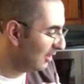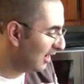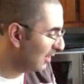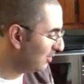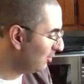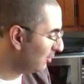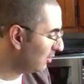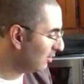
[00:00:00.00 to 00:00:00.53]

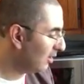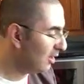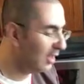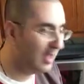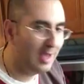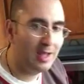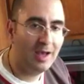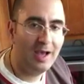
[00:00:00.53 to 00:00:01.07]
As you
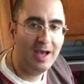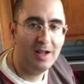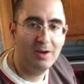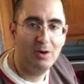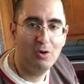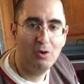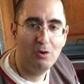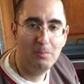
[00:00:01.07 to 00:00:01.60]
saw, I had
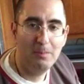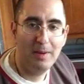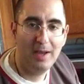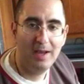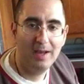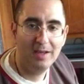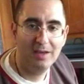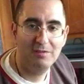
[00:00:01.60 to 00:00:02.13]
a whole
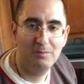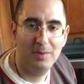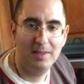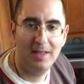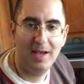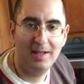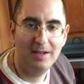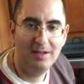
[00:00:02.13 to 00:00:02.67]
bag of
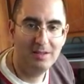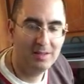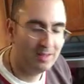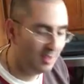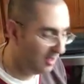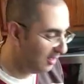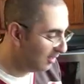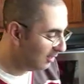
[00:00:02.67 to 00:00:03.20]
bananas